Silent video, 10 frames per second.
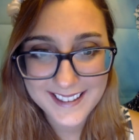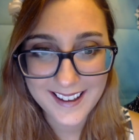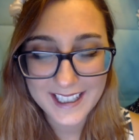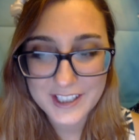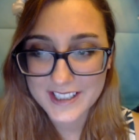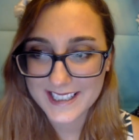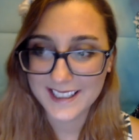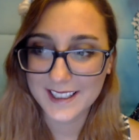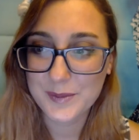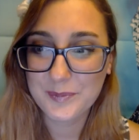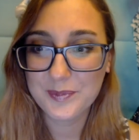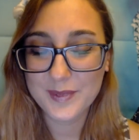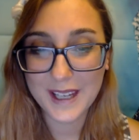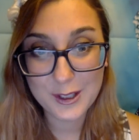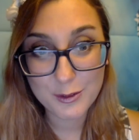Hi Justin.
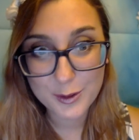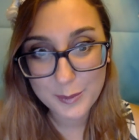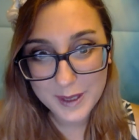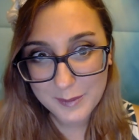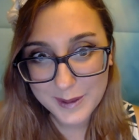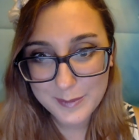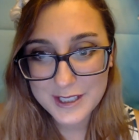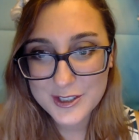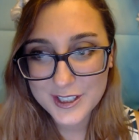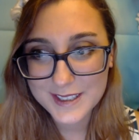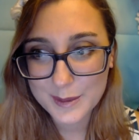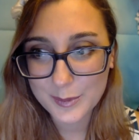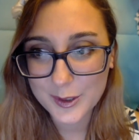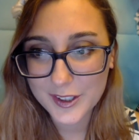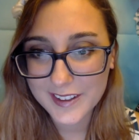Thank you for being my Patreon
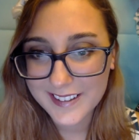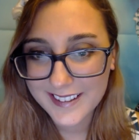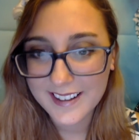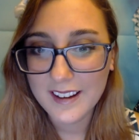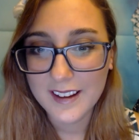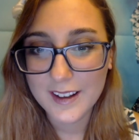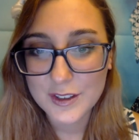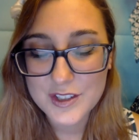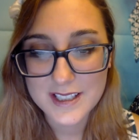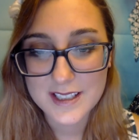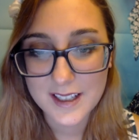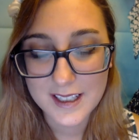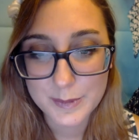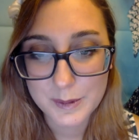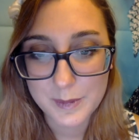supporter. Justin has
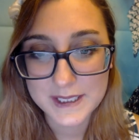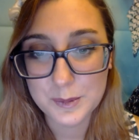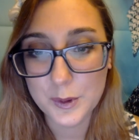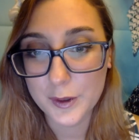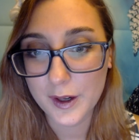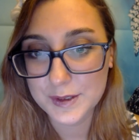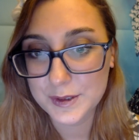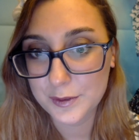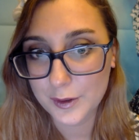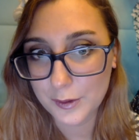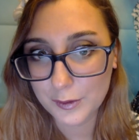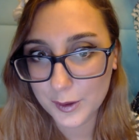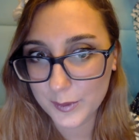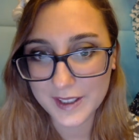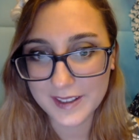been my supporter also for over
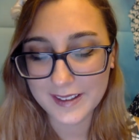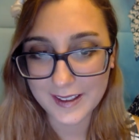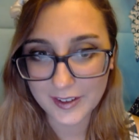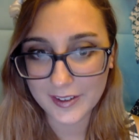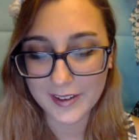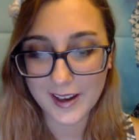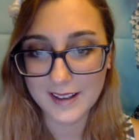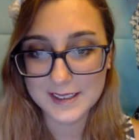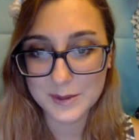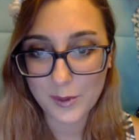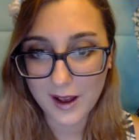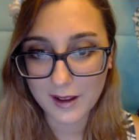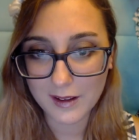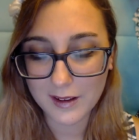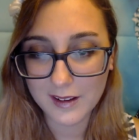1 year as
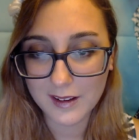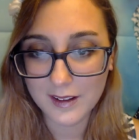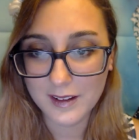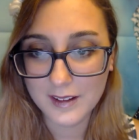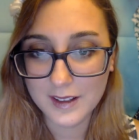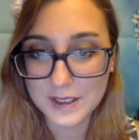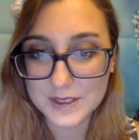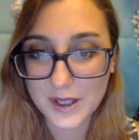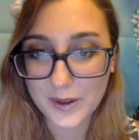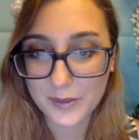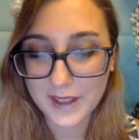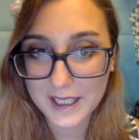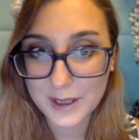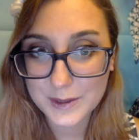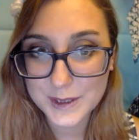well. So thank
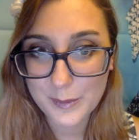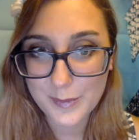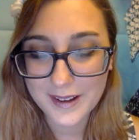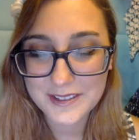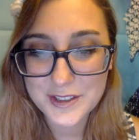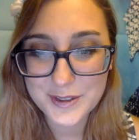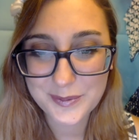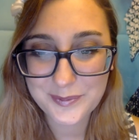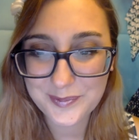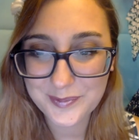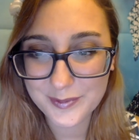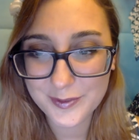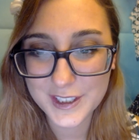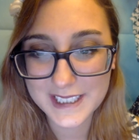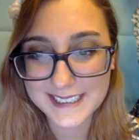you so much for
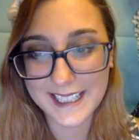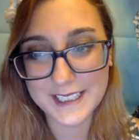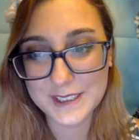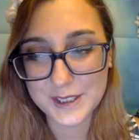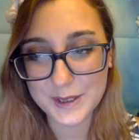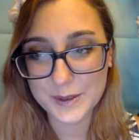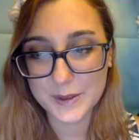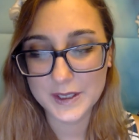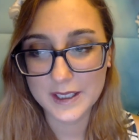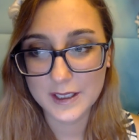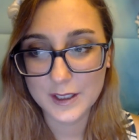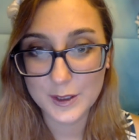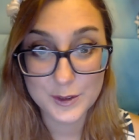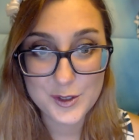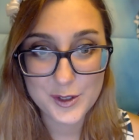deciding to
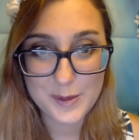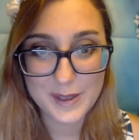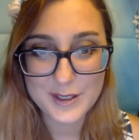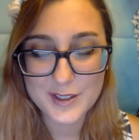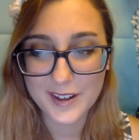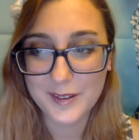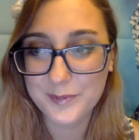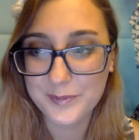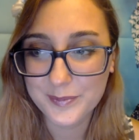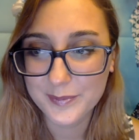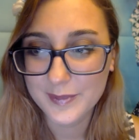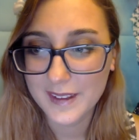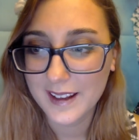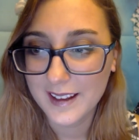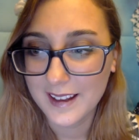join Patreon
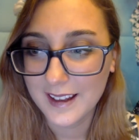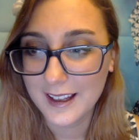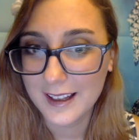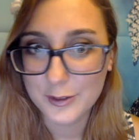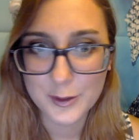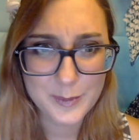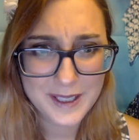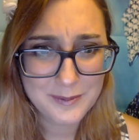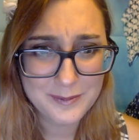for me.